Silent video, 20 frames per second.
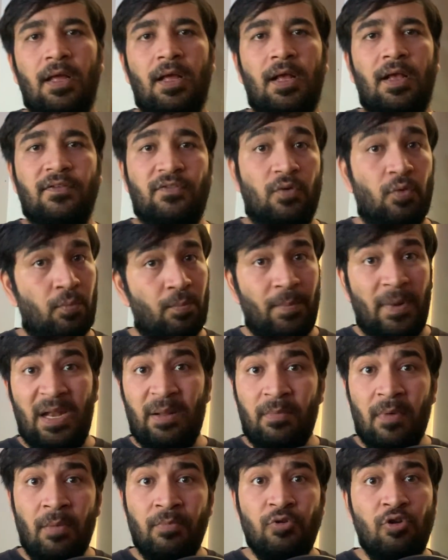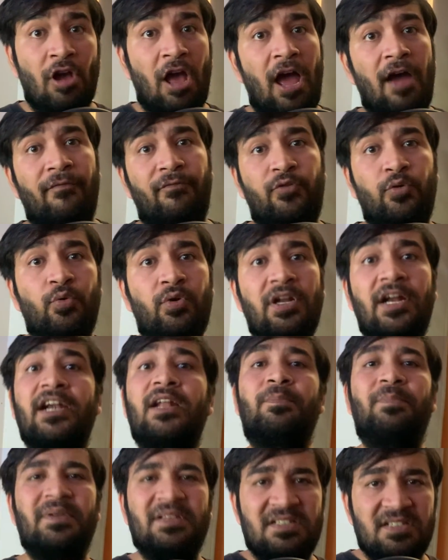so minimum you have to create a
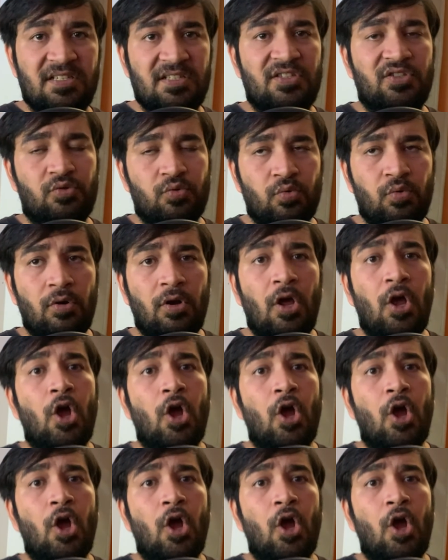business rule